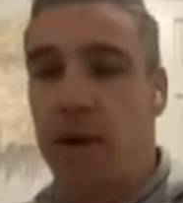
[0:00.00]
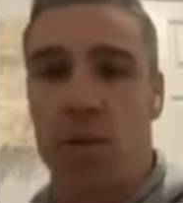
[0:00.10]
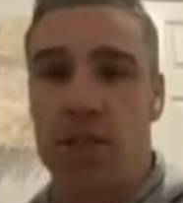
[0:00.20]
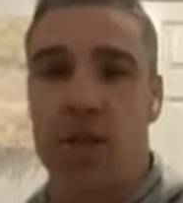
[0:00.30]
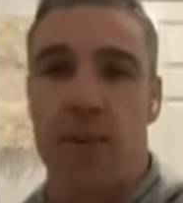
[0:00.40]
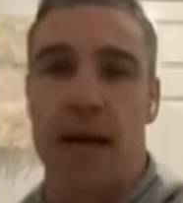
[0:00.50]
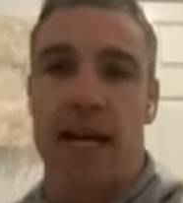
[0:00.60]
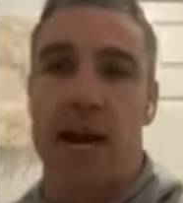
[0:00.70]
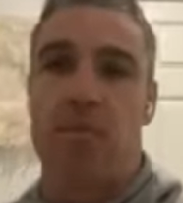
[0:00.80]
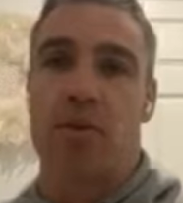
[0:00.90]
I want you to play a
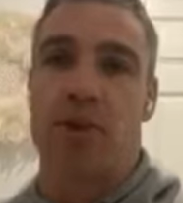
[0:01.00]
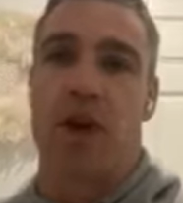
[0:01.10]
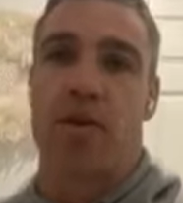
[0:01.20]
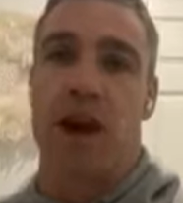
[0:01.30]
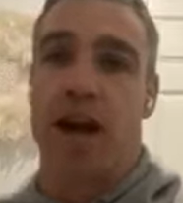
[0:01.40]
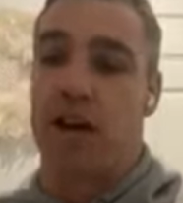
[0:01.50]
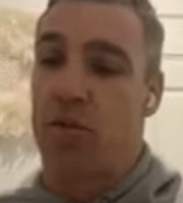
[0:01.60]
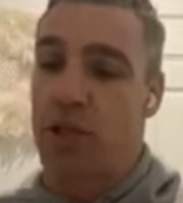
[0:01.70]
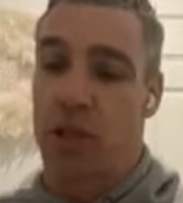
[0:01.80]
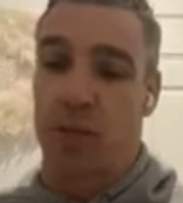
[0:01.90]
game in reserve grade, and I
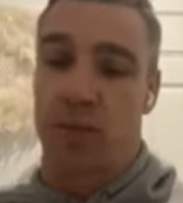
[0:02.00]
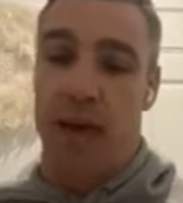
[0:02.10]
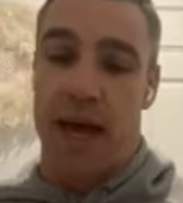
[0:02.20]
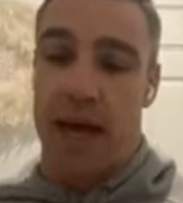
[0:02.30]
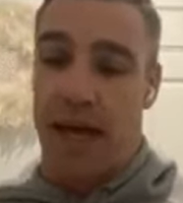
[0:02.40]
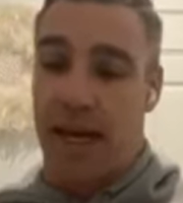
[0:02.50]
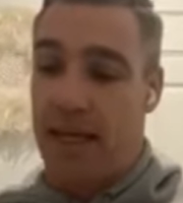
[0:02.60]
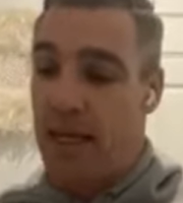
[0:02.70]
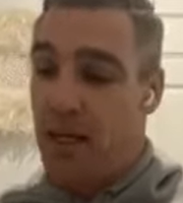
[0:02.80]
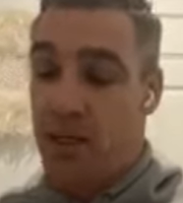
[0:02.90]
want you to
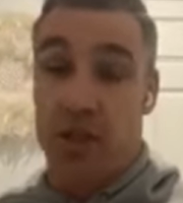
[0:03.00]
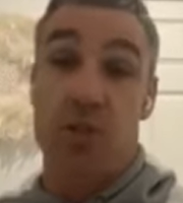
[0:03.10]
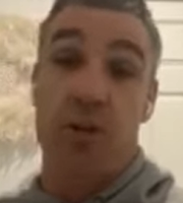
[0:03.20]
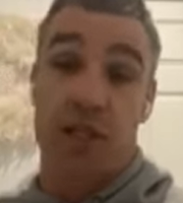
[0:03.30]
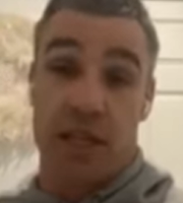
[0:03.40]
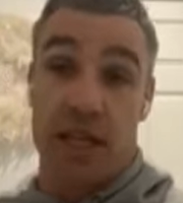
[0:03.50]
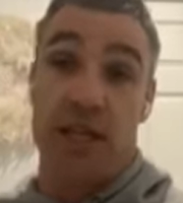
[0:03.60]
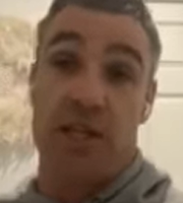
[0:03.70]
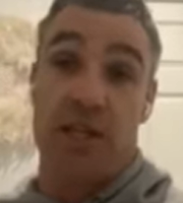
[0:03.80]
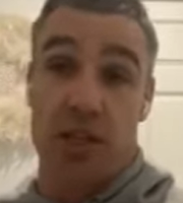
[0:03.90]
play, because I just want you to
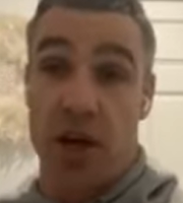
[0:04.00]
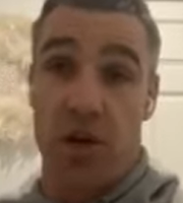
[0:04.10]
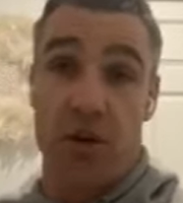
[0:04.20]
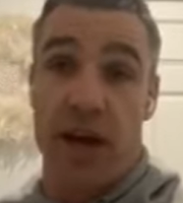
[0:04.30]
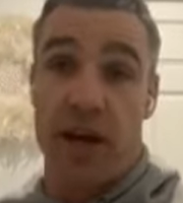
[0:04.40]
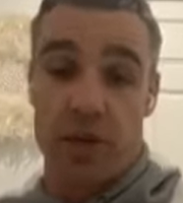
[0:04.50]
test your shoulder out.